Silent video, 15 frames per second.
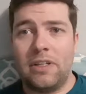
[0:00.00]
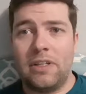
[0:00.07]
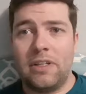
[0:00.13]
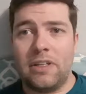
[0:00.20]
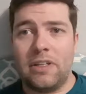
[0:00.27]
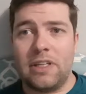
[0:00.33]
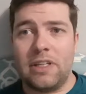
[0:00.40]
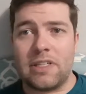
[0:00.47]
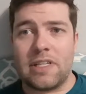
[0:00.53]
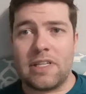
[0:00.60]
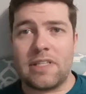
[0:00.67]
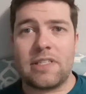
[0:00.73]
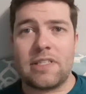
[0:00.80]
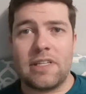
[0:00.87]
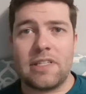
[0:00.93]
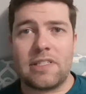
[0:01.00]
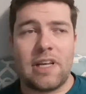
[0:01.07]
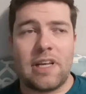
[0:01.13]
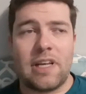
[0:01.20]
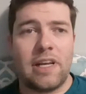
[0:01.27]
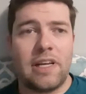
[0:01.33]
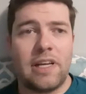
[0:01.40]
existence
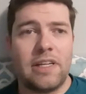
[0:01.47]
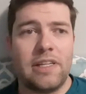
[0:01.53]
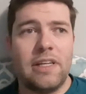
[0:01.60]
and